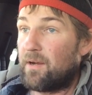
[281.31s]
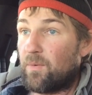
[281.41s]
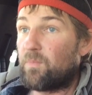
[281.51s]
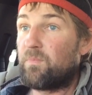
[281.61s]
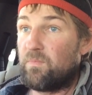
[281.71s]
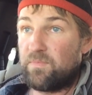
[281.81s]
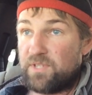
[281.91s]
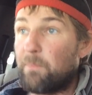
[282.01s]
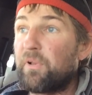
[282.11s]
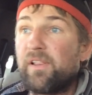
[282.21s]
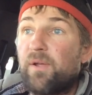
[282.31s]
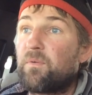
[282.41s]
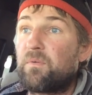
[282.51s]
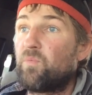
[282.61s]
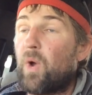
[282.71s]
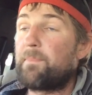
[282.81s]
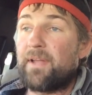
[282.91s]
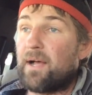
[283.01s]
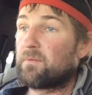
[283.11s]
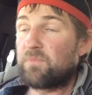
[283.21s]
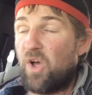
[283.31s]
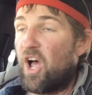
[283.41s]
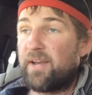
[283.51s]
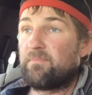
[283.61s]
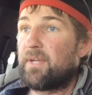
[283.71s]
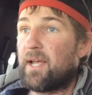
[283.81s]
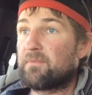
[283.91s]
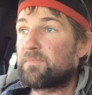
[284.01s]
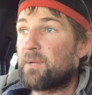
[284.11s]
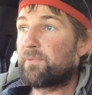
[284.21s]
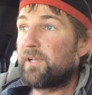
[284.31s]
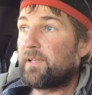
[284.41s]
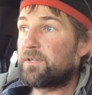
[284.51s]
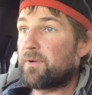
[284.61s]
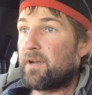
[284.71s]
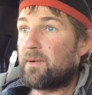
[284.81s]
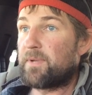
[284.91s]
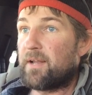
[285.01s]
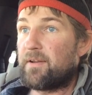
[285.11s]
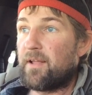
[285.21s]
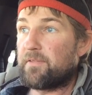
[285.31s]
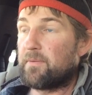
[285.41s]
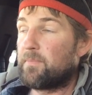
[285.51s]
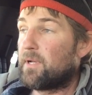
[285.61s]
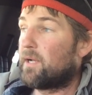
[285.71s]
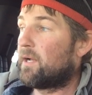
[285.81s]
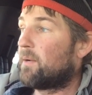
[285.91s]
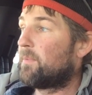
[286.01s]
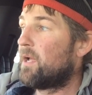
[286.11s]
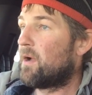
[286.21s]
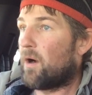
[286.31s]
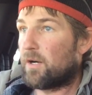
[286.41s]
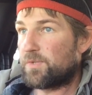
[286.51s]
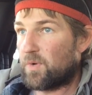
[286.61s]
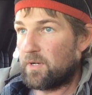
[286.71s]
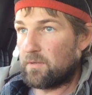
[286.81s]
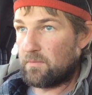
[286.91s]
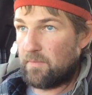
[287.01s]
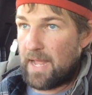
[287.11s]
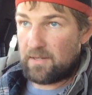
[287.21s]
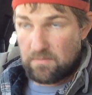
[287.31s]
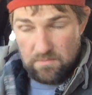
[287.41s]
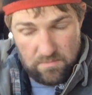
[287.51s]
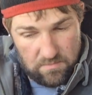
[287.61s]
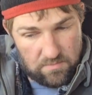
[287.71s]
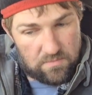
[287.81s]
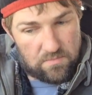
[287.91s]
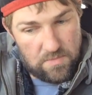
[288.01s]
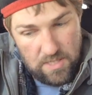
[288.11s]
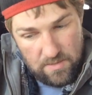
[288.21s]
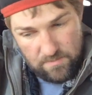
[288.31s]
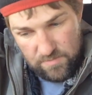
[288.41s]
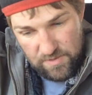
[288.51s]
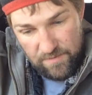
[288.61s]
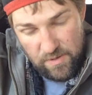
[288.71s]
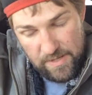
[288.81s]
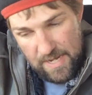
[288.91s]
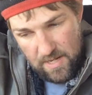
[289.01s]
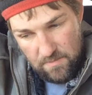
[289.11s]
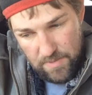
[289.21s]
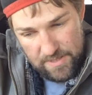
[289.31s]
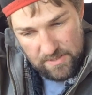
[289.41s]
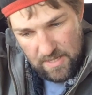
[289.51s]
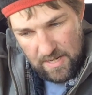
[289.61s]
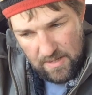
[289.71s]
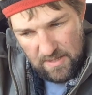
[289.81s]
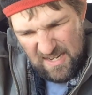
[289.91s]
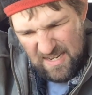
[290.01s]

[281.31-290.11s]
They're completely wiped out, gone. Yeah, completely shredded them down to nothing. Ours weren't that severely hit, but